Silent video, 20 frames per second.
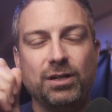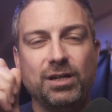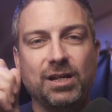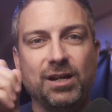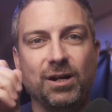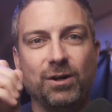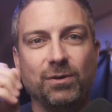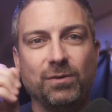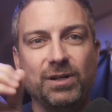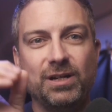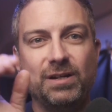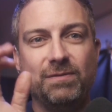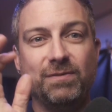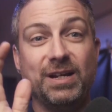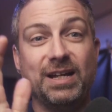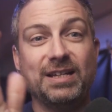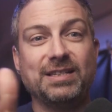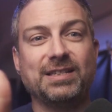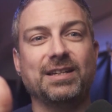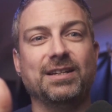you know,
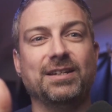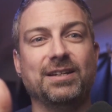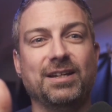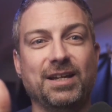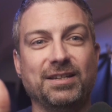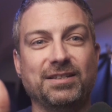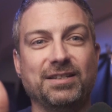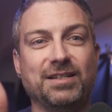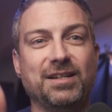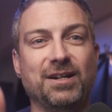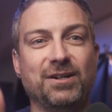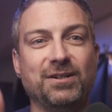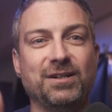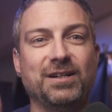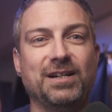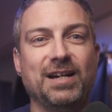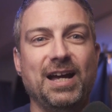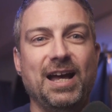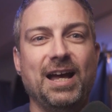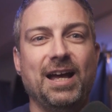even as a
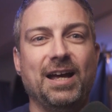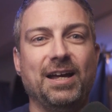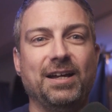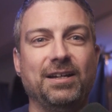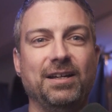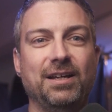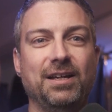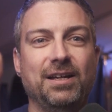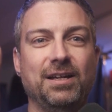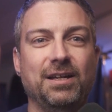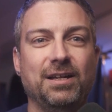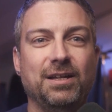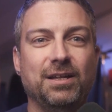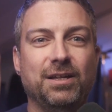younger guy,